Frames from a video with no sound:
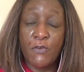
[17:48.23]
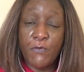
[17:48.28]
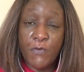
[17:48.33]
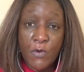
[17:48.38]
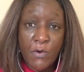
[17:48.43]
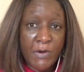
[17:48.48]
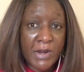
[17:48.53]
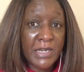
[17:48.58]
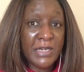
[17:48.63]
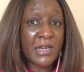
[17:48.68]

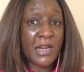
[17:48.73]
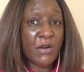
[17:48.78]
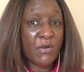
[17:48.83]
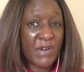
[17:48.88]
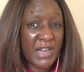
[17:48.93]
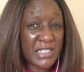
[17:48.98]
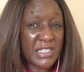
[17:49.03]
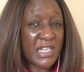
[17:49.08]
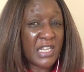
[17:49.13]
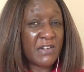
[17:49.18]
foreign
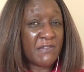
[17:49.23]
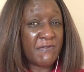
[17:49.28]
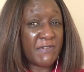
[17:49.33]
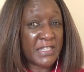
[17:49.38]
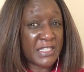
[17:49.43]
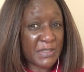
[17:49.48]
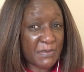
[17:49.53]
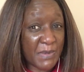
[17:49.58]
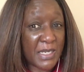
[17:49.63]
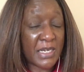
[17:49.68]
direct
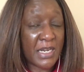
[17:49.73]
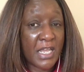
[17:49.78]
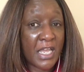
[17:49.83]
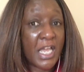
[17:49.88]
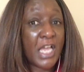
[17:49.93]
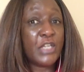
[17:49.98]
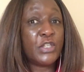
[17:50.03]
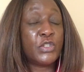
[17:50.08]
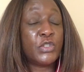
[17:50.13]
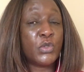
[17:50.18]
investment,
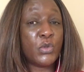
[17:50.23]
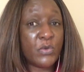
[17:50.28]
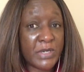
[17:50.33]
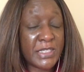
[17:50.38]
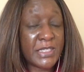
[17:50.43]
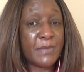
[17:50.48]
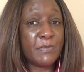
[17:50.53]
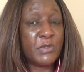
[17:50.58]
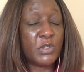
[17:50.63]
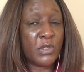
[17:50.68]

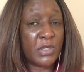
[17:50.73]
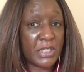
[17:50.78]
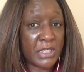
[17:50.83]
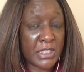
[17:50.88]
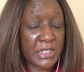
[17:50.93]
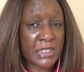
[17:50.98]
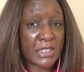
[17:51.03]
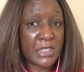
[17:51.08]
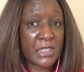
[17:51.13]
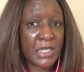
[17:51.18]
tourism
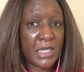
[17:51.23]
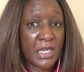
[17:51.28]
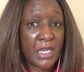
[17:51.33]
dollars,